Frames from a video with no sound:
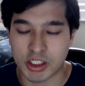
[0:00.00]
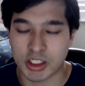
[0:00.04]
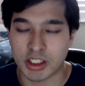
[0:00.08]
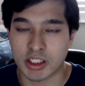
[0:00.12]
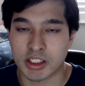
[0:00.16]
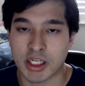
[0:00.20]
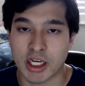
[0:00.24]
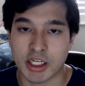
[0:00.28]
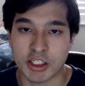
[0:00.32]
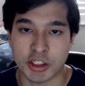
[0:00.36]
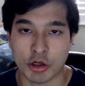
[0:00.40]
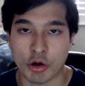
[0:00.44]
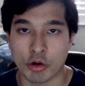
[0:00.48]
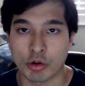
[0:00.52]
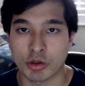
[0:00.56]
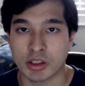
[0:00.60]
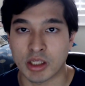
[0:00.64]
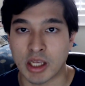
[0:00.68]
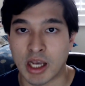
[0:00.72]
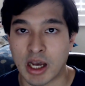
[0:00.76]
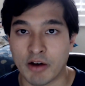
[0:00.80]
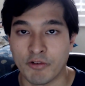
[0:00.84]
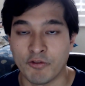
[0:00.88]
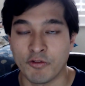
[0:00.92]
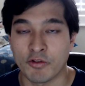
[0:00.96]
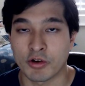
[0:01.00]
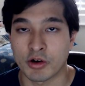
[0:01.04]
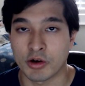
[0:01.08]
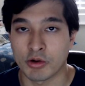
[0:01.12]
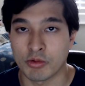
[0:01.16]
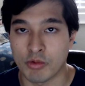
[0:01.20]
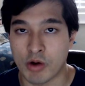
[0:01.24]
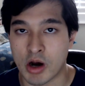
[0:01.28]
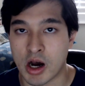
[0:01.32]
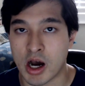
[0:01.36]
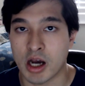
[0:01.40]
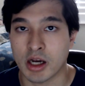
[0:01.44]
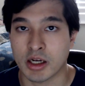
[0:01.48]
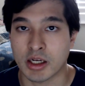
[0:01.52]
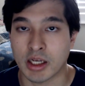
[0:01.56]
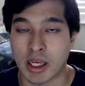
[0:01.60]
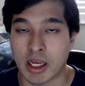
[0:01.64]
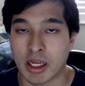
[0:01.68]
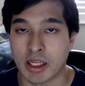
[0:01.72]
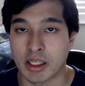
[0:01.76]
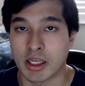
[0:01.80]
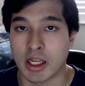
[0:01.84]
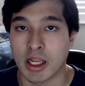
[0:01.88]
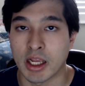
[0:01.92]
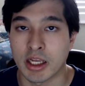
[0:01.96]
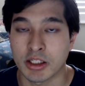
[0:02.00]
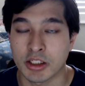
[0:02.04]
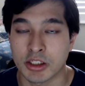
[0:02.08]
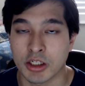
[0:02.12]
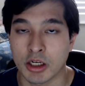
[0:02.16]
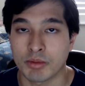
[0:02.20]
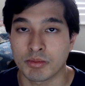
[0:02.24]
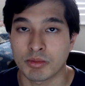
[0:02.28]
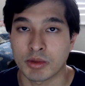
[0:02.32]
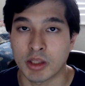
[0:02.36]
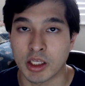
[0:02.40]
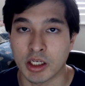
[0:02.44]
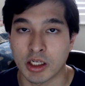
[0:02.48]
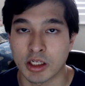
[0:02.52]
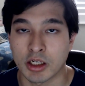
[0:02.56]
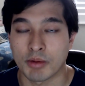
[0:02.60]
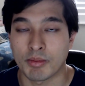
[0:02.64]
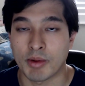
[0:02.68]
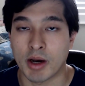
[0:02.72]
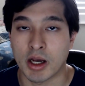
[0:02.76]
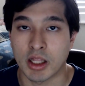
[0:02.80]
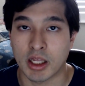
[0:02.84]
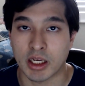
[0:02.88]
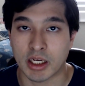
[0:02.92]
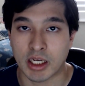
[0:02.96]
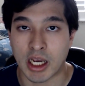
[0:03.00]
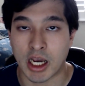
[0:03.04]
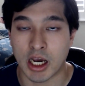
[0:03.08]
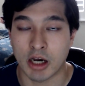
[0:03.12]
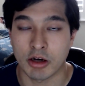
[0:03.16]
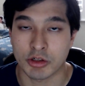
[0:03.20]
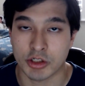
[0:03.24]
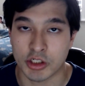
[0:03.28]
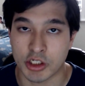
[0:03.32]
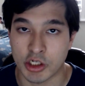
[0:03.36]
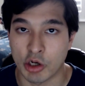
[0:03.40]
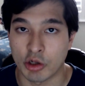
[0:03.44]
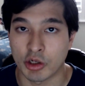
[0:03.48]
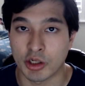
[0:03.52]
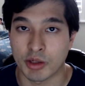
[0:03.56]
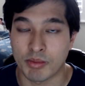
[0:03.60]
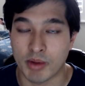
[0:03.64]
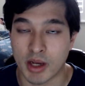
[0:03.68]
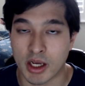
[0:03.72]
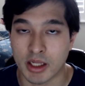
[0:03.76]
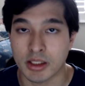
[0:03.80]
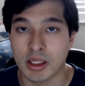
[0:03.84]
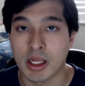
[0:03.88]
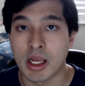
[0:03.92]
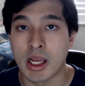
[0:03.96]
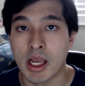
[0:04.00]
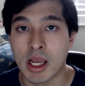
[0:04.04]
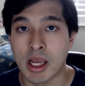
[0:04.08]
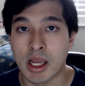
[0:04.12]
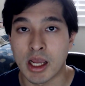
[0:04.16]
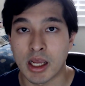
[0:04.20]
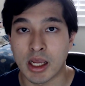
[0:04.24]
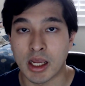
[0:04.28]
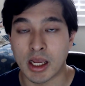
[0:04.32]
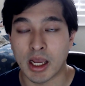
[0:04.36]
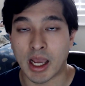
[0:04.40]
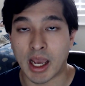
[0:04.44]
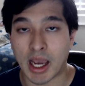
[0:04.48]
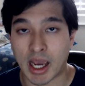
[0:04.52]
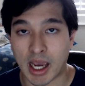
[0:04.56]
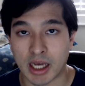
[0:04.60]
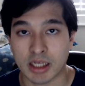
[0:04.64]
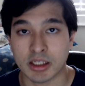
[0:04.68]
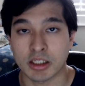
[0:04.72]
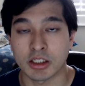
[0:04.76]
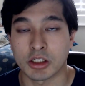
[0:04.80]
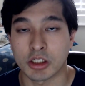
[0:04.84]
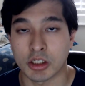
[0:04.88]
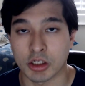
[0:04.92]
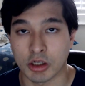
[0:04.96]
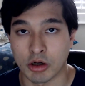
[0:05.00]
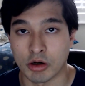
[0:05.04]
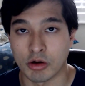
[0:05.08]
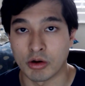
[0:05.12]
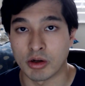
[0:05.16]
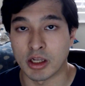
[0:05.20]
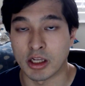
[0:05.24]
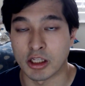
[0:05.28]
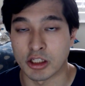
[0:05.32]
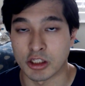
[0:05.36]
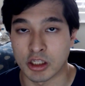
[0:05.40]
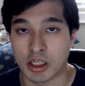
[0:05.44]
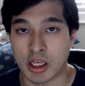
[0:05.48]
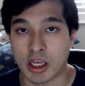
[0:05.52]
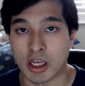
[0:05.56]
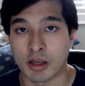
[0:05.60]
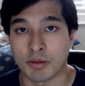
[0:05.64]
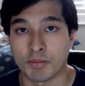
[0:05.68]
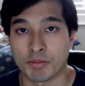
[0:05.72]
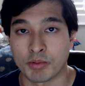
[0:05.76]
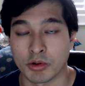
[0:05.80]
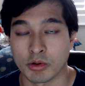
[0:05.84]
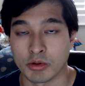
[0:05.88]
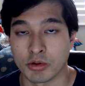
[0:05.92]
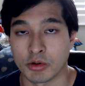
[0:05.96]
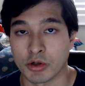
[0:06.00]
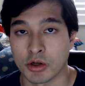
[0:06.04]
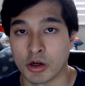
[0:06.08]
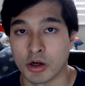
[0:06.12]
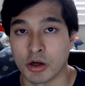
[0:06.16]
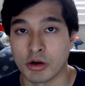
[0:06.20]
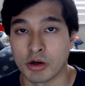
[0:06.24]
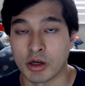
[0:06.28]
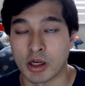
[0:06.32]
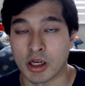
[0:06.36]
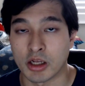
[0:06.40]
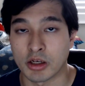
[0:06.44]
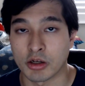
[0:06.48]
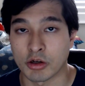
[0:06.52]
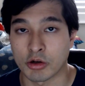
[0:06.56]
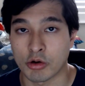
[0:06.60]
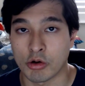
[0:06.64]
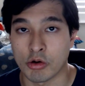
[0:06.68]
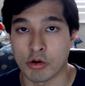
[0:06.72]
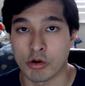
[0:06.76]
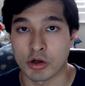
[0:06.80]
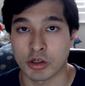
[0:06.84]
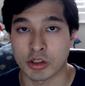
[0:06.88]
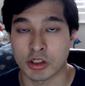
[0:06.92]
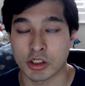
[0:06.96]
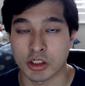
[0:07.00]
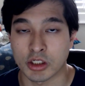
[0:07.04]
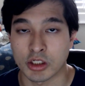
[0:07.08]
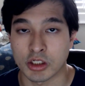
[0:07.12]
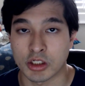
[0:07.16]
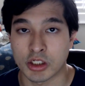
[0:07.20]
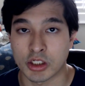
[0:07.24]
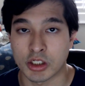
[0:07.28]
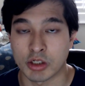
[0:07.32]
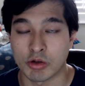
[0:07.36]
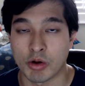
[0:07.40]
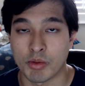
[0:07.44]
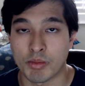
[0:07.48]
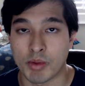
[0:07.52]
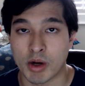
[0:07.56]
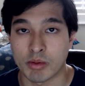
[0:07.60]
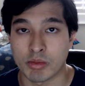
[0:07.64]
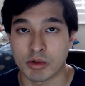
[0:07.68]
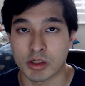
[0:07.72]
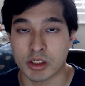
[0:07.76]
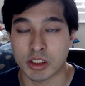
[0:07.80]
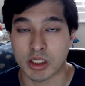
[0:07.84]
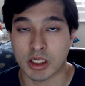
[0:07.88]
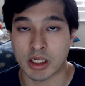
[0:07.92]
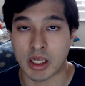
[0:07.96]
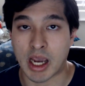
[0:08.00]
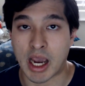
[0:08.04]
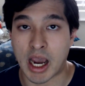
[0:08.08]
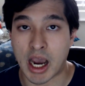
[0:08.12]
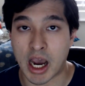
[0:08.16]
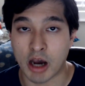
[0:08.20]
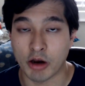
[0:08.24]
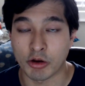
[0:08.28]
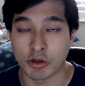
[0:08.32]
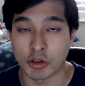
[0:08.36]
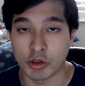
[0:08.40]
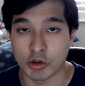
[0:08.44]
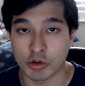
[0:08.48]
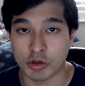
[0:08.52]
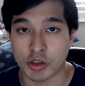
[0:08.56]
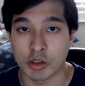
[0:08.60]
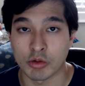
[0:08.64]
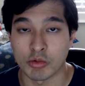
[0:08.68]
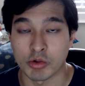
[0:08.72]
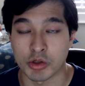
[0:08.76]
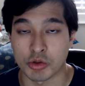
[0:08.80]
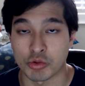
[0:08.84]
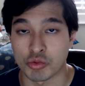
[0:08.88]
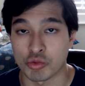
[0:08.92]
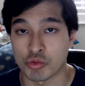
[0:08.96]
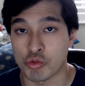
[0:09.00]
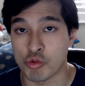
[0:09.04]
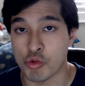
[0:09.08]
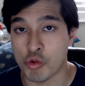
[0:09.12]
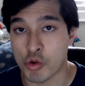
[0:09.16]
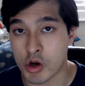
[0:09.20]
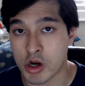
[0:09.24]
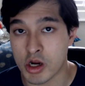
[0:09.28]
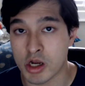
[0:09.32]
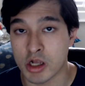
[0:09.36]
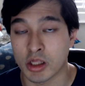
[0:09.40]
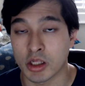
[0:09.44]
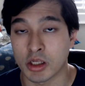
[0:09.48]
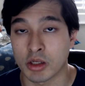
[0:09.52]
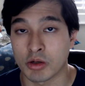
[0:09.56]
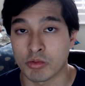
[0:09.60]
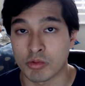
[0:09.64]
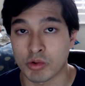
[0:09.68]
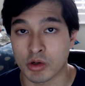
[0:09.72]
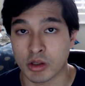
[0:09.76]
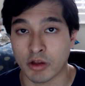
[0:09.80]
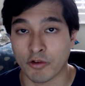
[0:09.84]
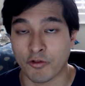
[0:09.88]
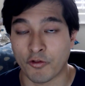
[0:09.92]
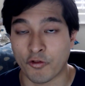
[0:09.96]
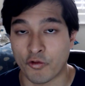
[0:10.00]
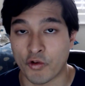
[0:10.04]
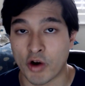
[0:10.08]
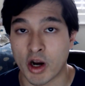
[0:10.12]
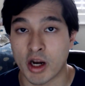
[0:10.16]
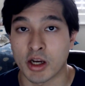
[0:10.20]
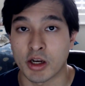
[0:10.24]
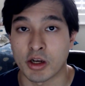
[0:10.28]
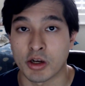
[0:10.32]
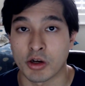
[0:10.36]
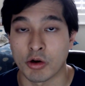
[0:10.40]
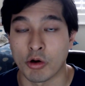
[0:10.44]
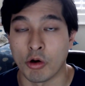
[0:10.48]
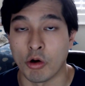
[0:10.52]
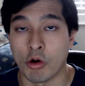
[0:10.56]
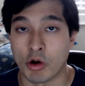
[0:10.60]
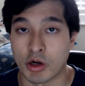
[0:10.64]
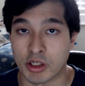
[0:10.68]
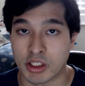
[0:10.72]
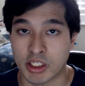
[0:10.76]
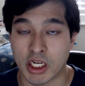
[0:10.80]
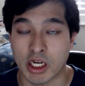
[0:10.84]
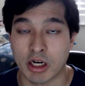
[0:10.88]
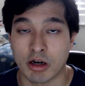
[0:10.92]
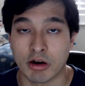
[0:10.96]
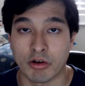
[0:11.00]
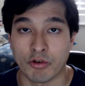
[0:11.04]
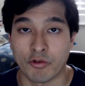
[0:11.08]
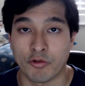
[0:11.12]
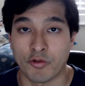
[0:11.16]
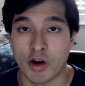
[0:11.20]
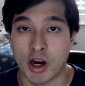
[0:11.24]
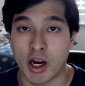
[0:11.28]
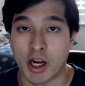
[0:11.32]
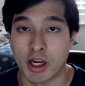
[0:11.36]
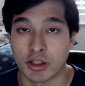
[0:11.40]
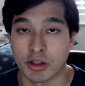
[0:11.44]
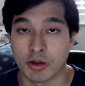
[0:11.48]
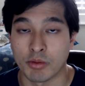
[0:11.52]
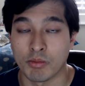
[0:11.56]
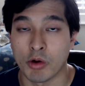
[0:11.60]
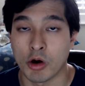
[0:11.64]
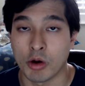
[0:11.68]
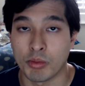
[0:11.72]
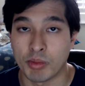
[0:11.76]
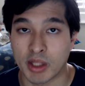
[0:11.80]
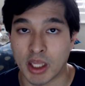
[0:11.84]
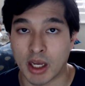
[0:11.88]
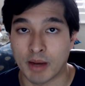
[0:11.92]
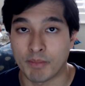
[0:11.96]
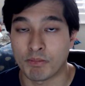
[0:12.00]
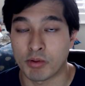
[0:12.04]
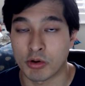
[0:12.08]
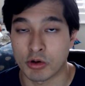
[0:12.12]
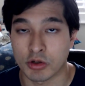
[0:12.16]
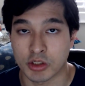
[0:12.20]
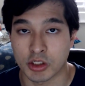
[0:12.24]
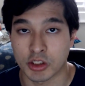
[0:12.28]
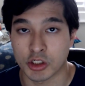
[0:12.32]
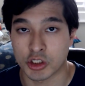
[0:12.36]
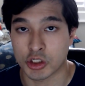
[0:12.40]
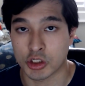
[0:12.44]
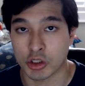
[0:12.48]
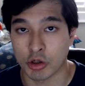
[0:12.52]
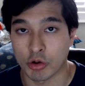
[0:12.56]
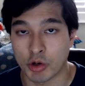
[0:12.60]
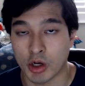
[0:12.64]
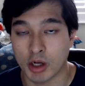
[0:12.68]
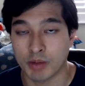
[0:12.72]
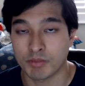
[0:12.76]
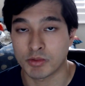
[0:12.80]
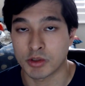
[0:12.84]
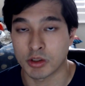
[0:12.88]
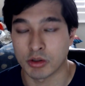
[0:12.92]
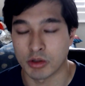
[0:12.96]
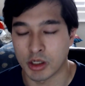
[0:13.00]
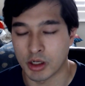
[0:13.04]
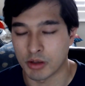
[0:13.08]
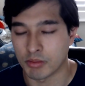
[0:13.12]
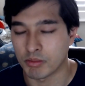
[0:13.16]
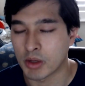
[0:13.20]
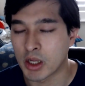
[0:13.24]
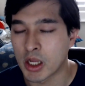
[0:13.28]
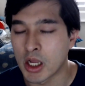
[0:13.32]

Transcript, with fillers: decides to go out for a walk and ends up thinking about like how she only met Akito in April, you know? And of course, she remembers how Yuki was really, really frightened or terrified the moment that person showed up to him.